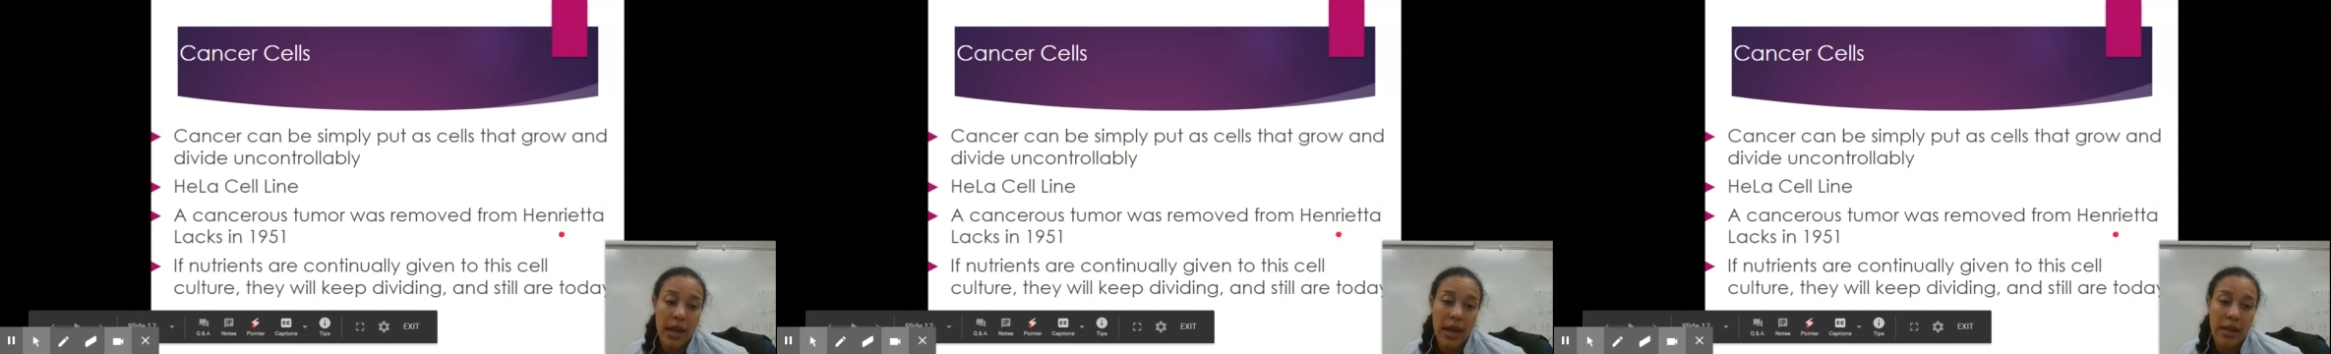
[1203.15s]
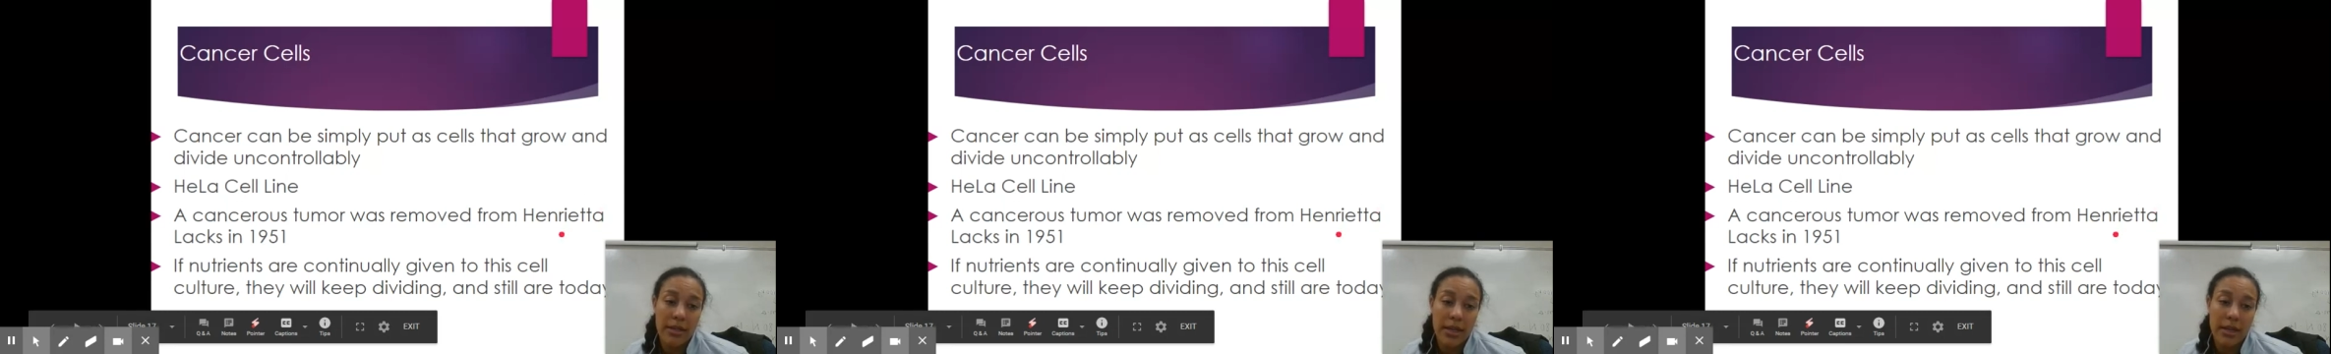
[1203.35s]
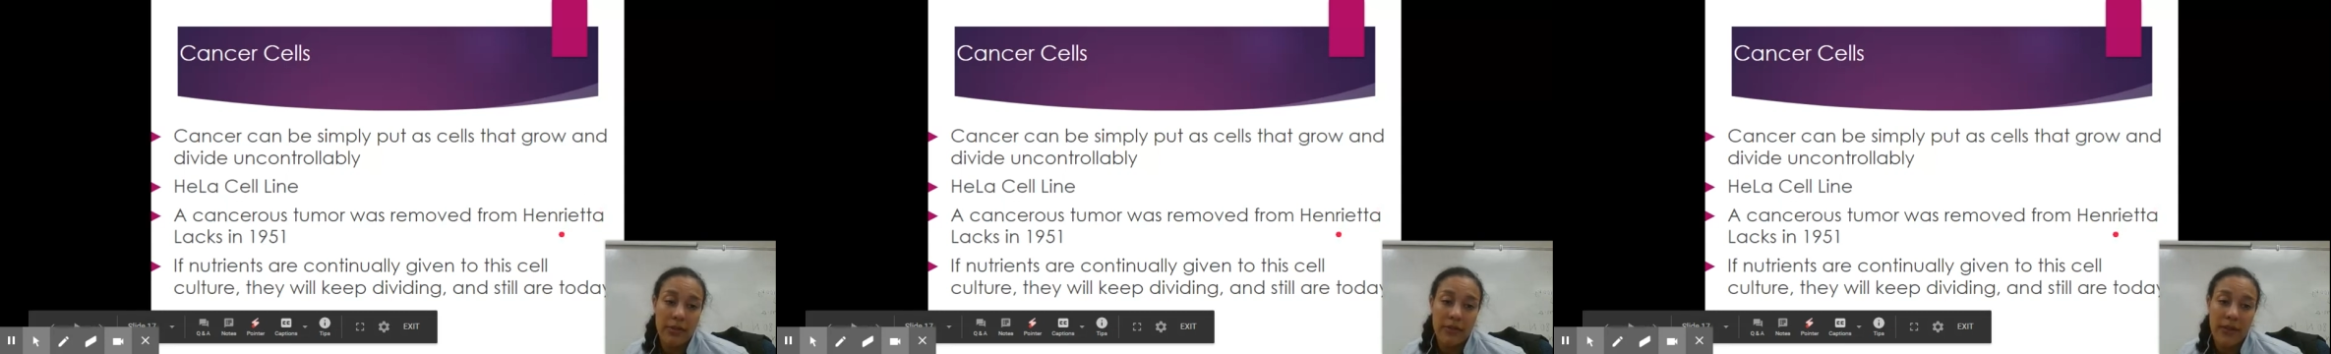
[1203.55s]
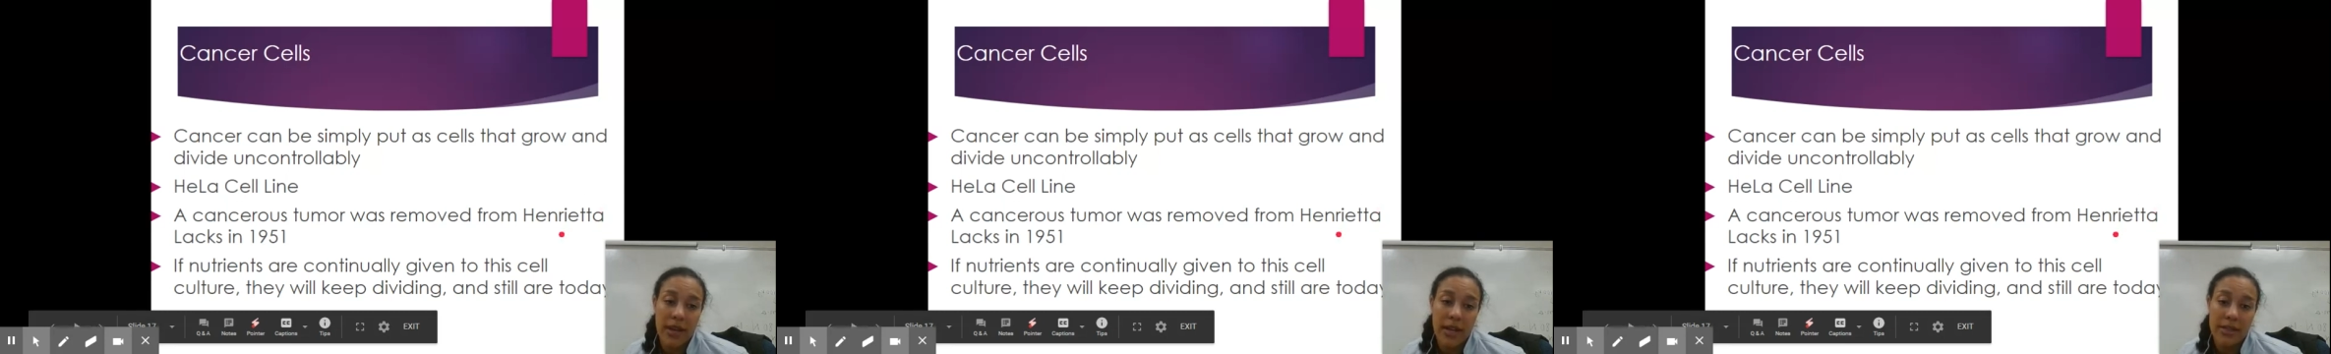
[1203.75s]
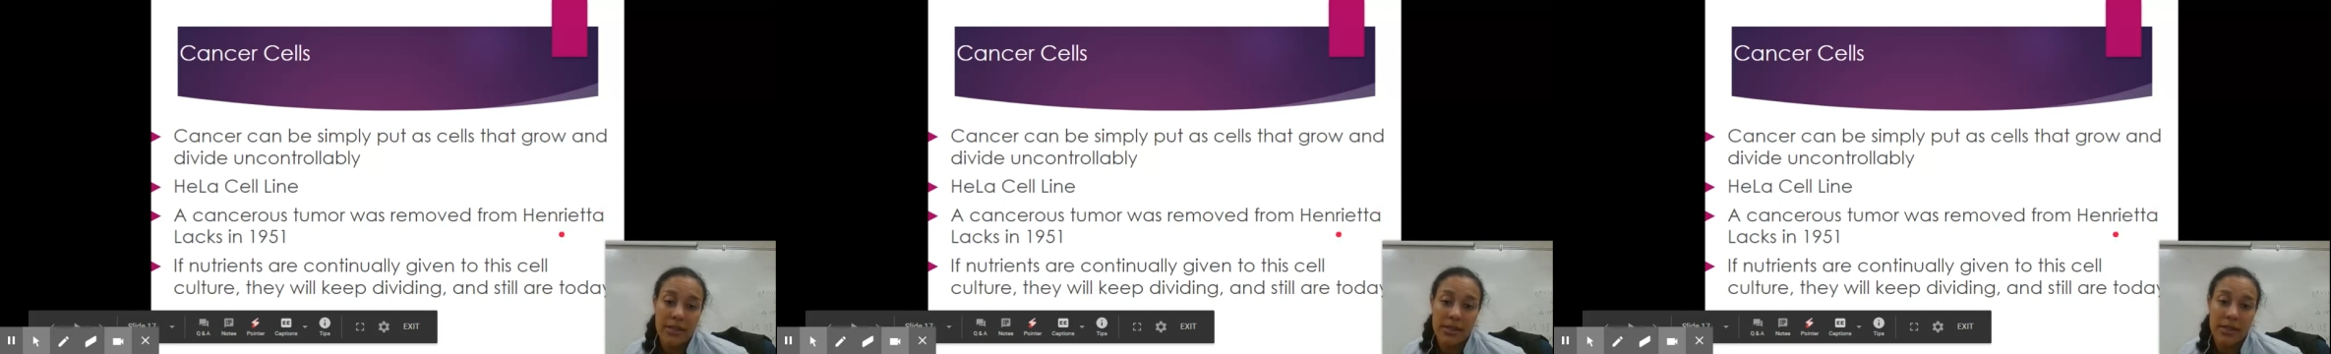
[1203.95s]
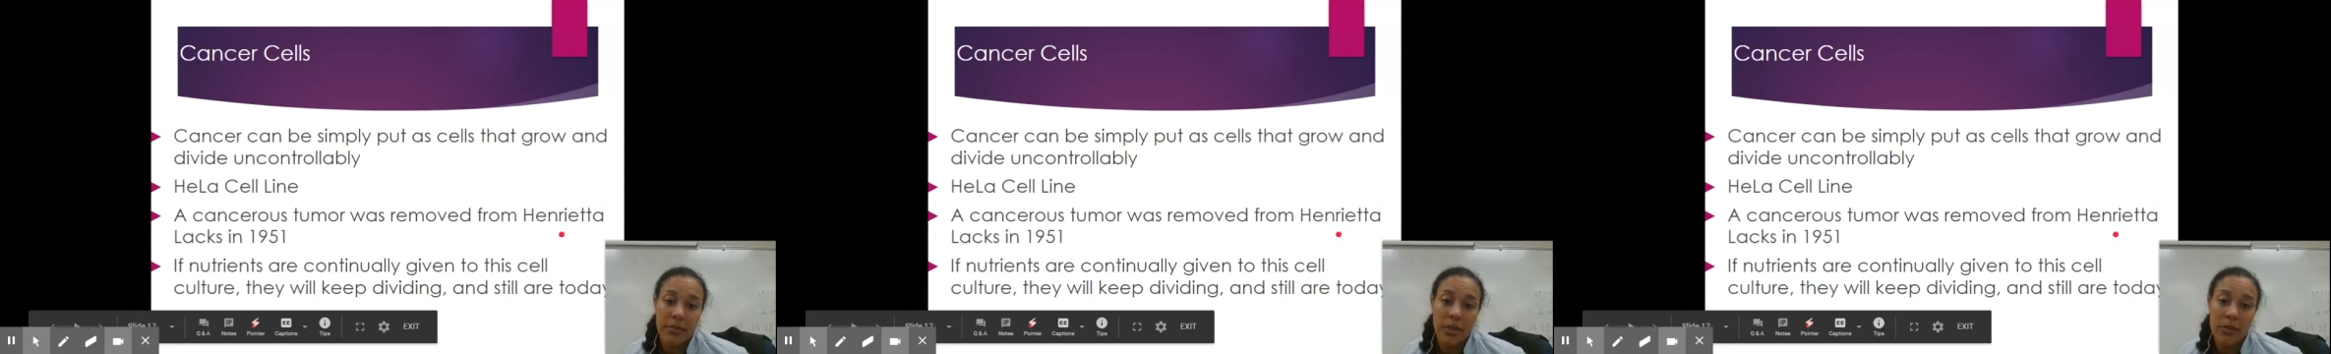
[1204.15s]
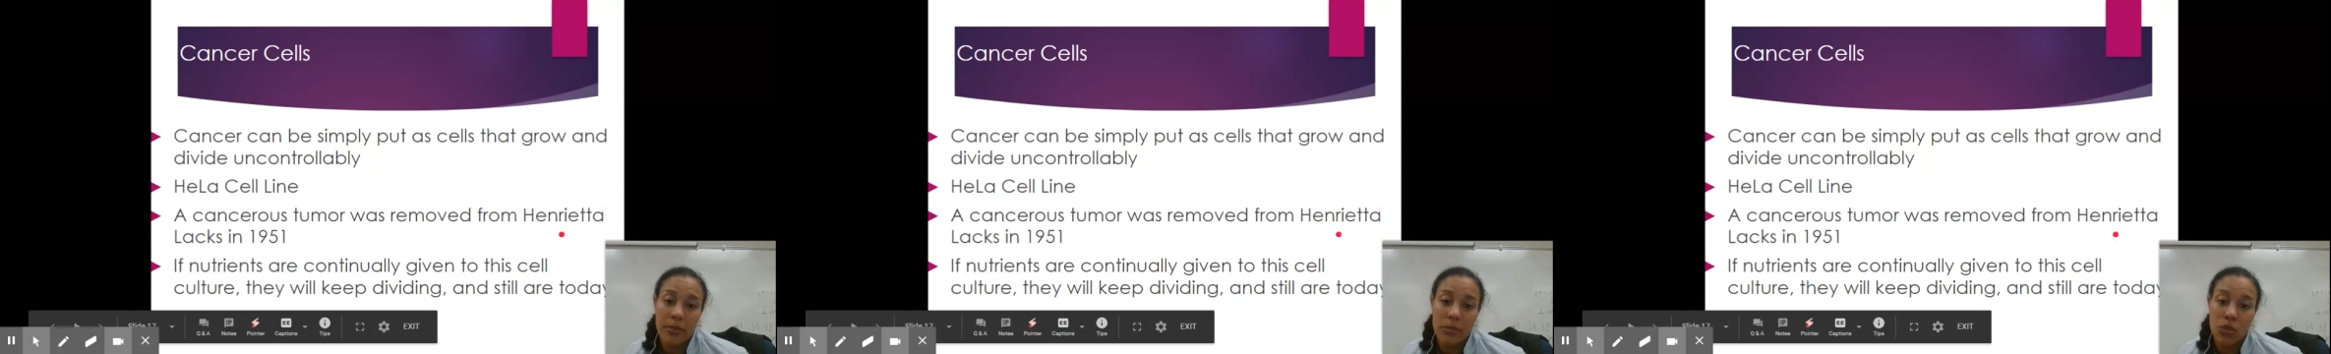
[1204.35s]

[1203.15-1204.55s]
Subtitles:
identifying some